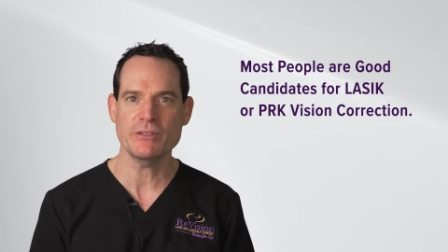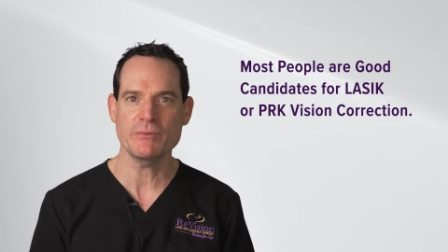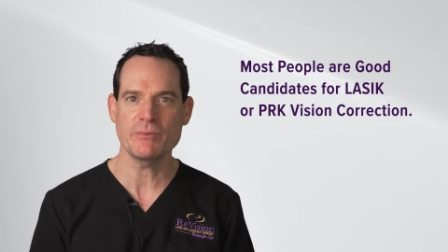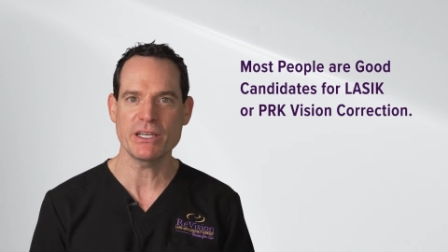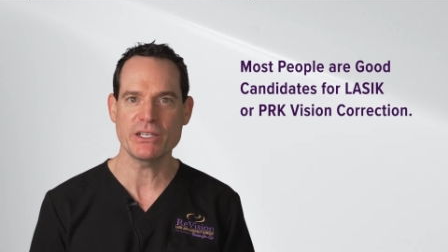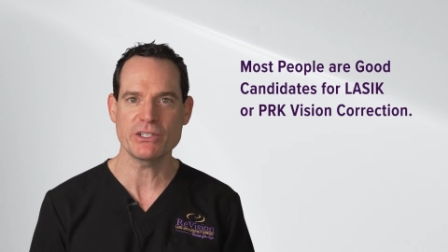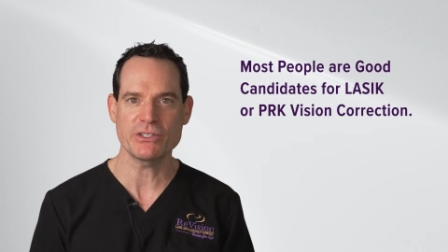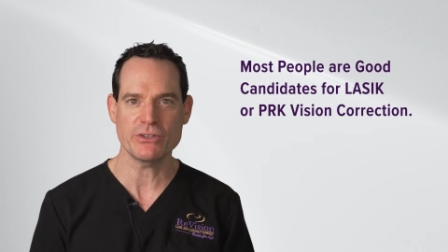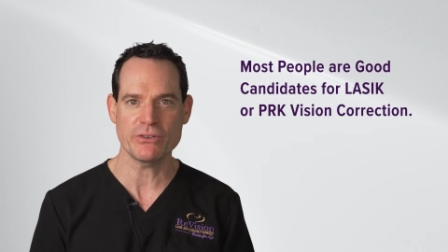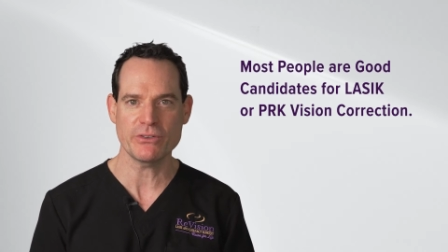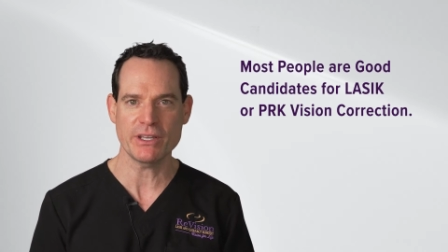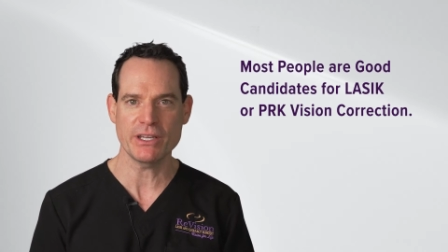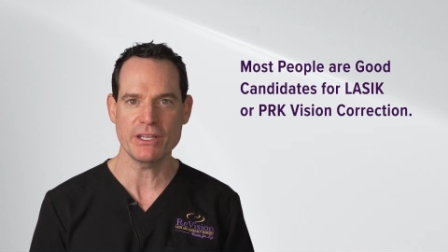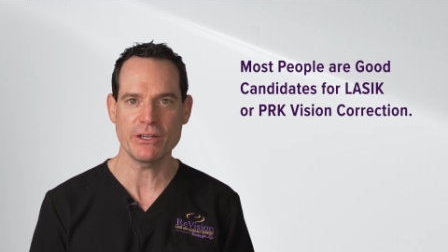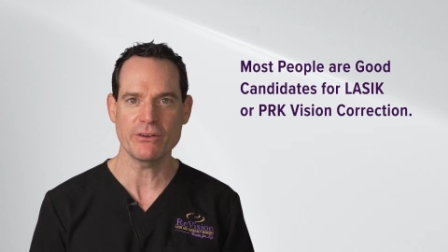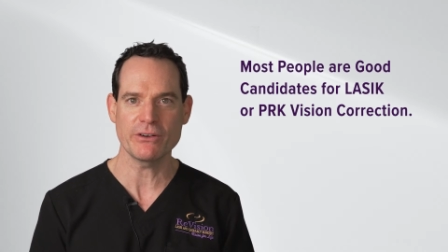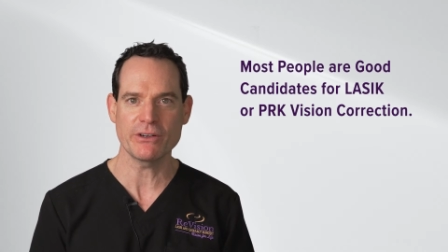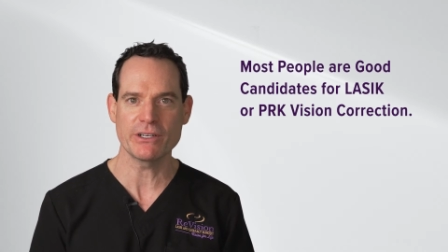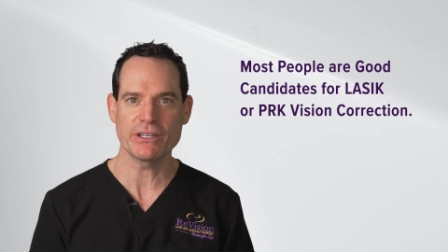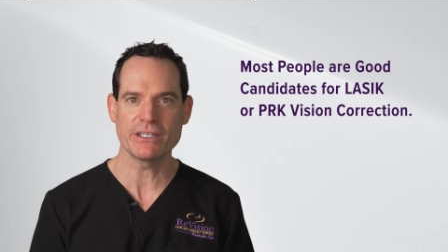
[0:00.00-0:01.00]
to make sure that
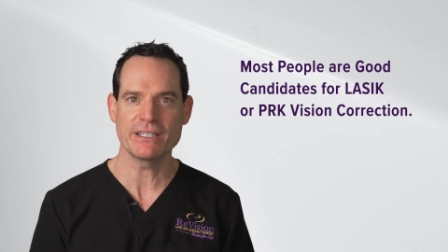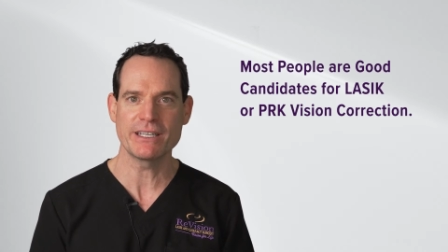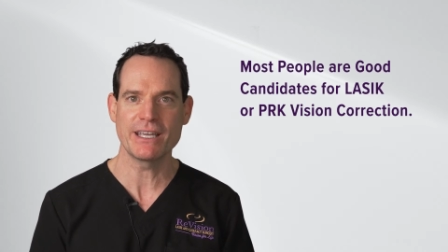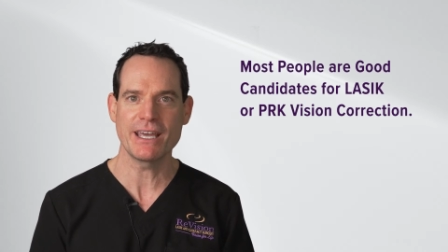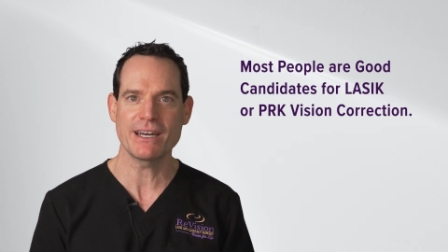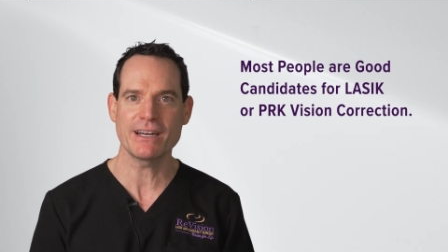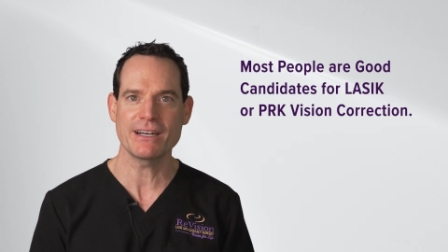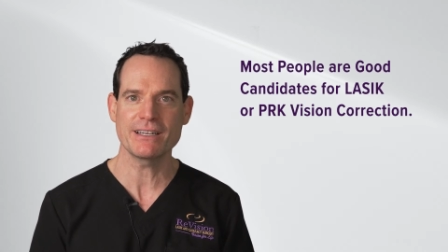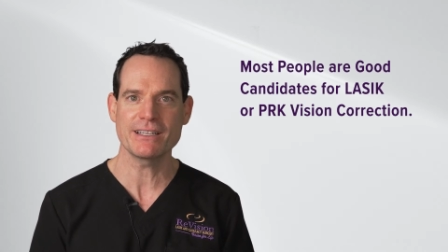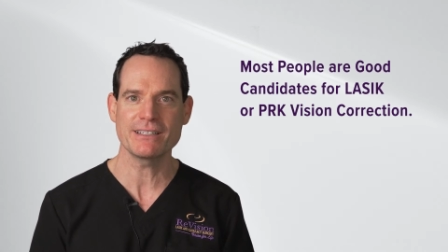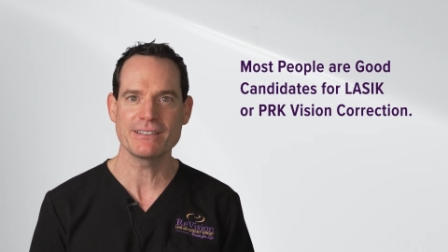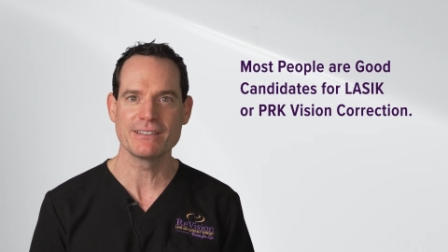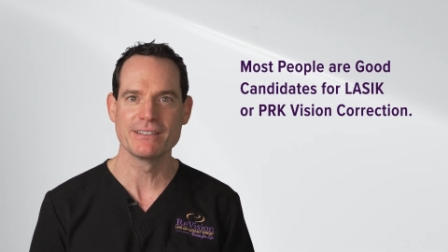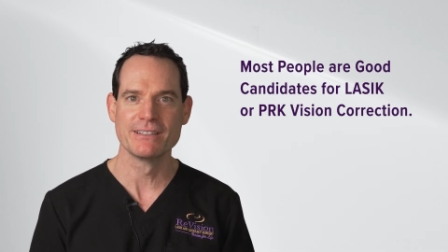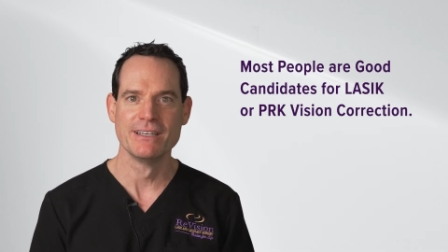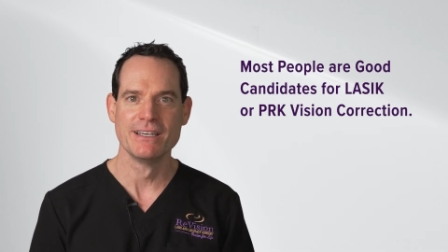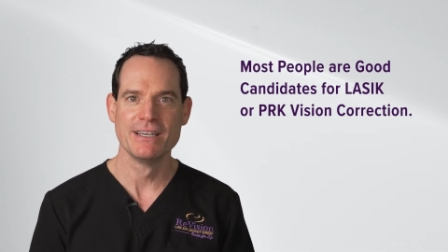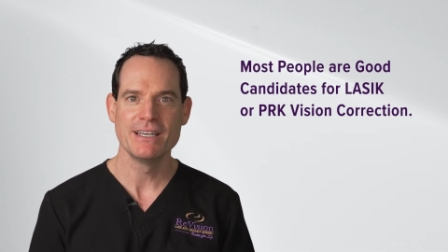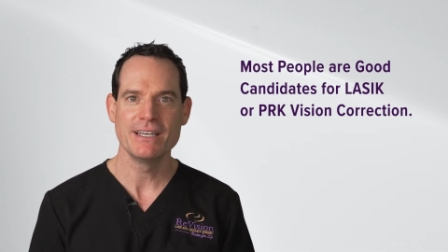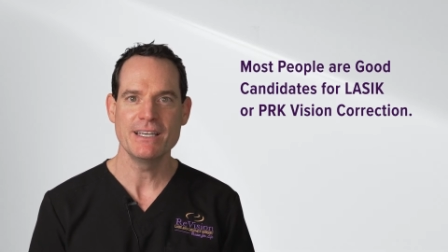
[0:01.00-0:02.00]
you're a good candidate,
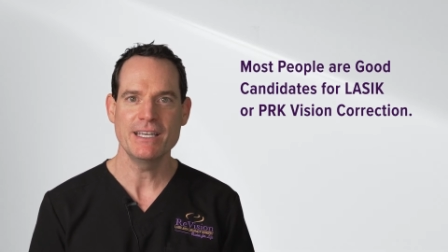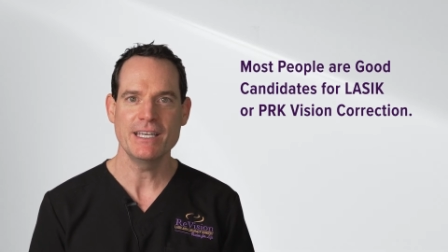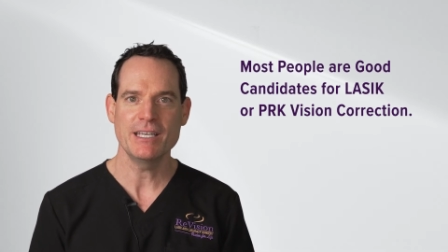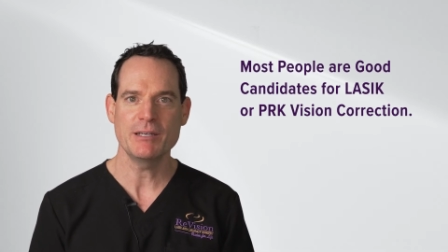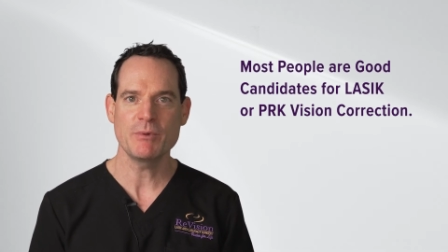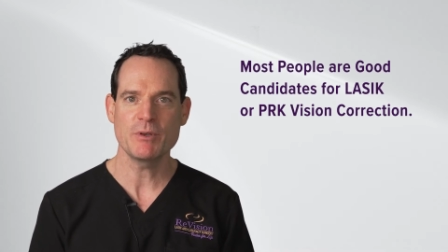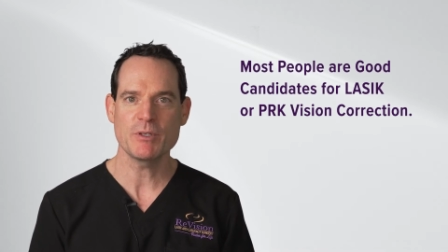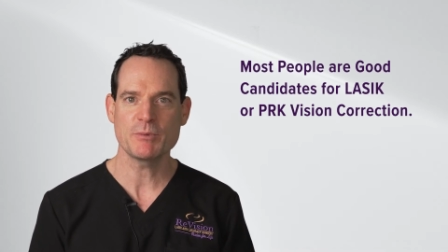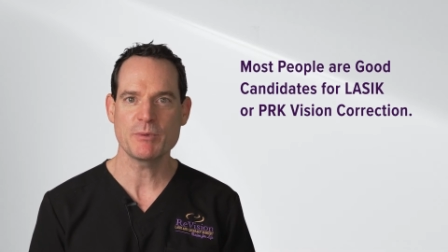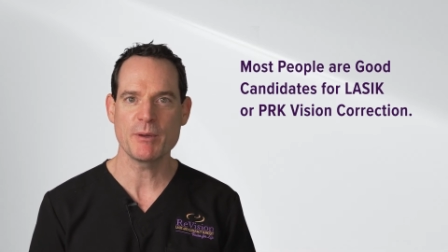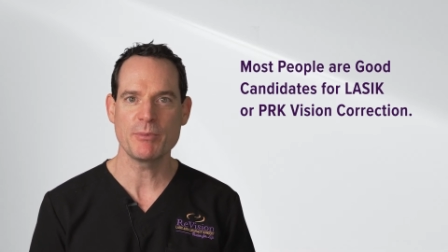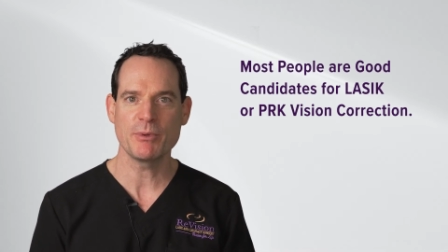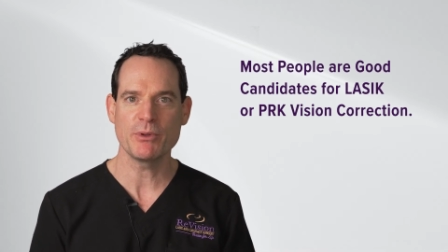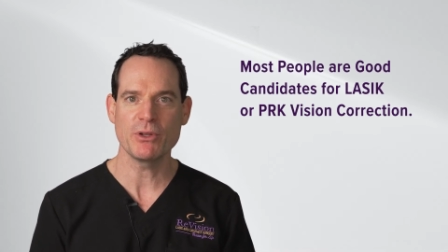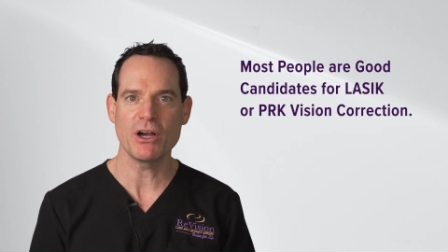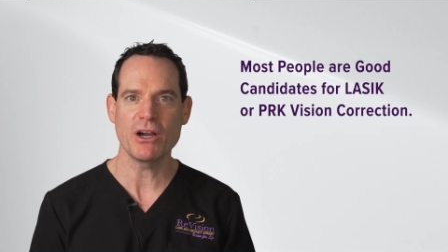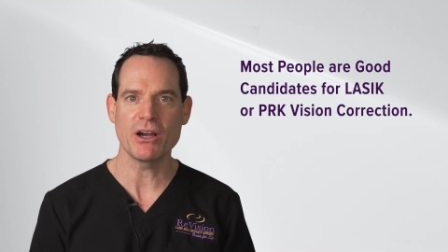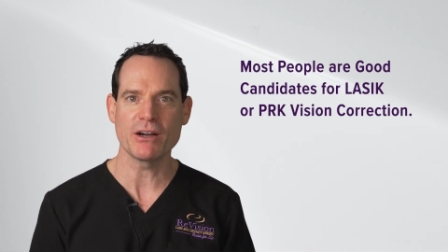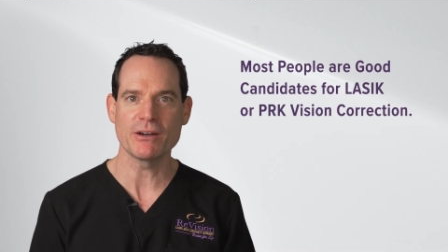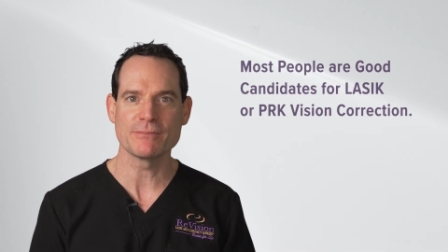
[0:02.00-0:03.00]
and most
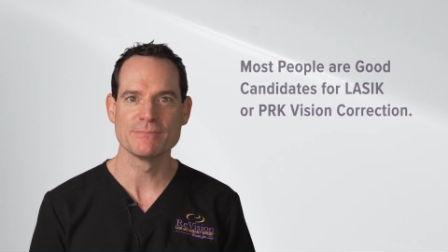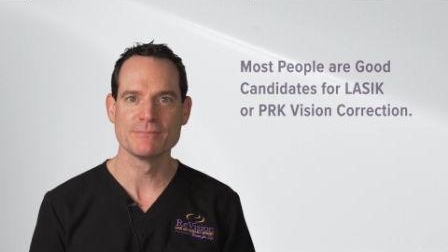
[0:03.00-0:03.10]
people are.